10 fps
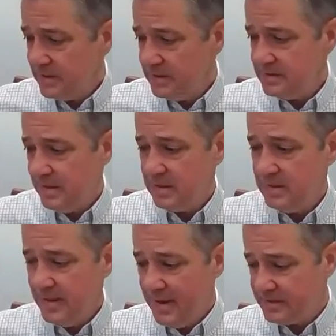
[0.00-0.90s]
is a
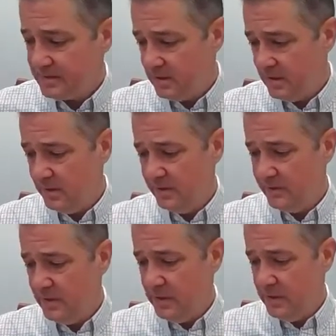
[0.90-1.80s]
class
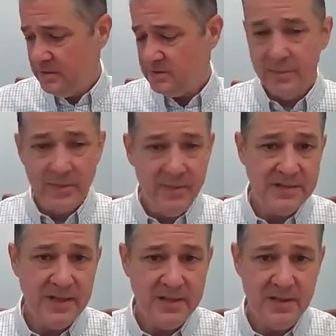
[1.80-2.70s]
of
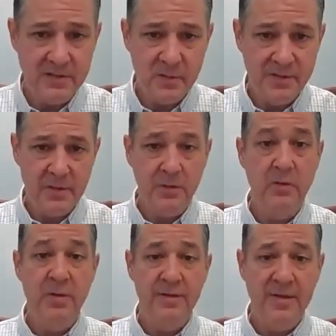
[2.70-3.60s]
supplements that deals with
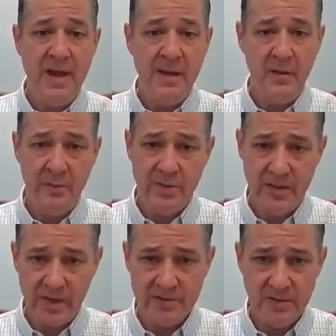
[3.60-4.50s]
glutathione
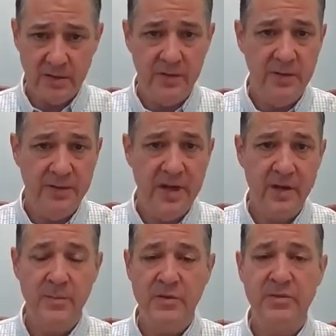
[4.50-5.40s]
production.
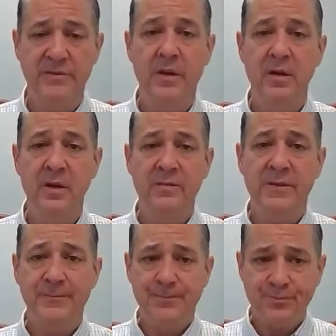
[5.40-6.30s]
Glutathione, most have heard of,
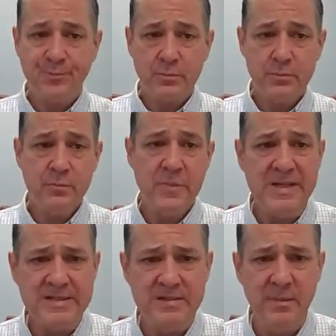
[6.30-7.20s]

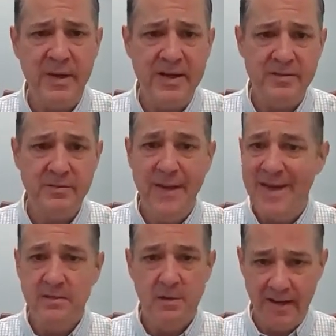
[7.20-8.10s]
is the brain's
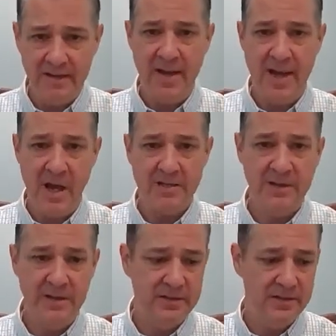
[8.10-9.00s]
master
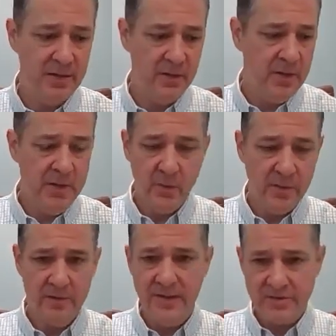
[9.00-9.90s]
antioxidant. You know,
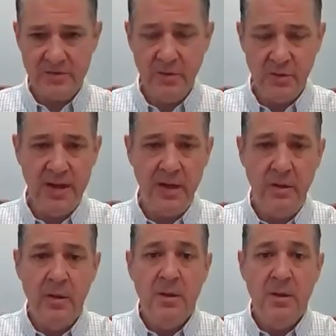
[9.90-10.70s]
whether that's true or not,